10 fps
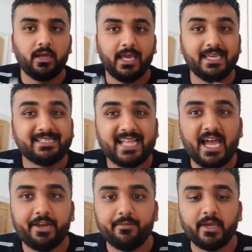He
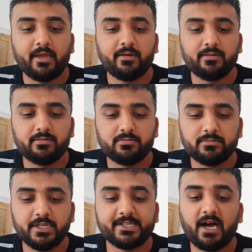stared at me,
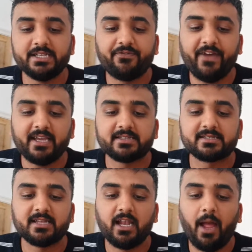his eyes
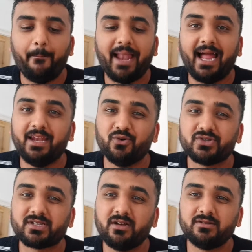fixed like black little
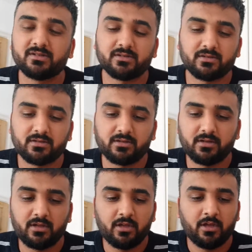stones.
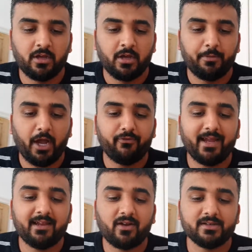But I
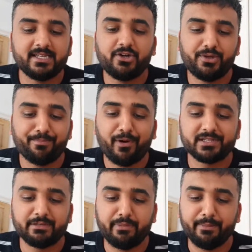realised he couldn't
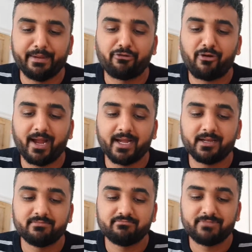possibly be crying.
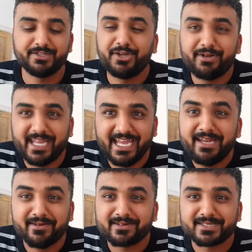There's no tear
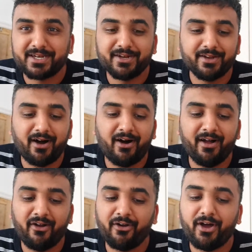ducts
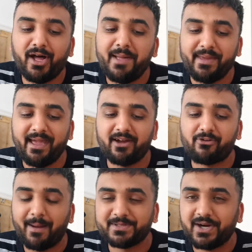on a hermit
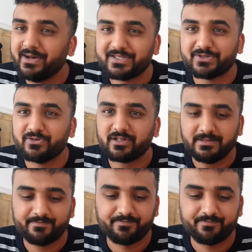crab's eye stalk.